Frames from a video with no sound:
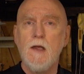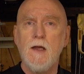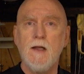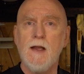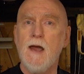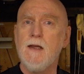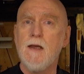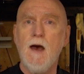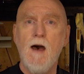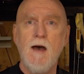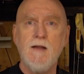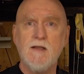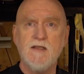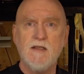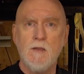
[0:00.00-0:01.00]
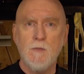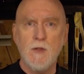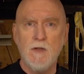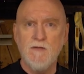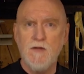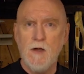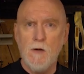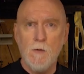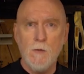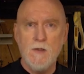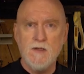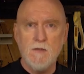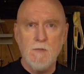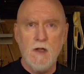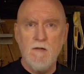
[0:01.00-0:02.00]
an iconic symbol of
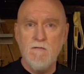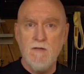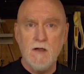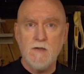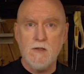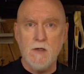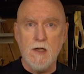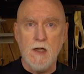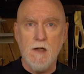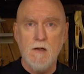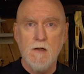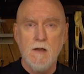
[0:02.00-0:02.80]
heroism and victory.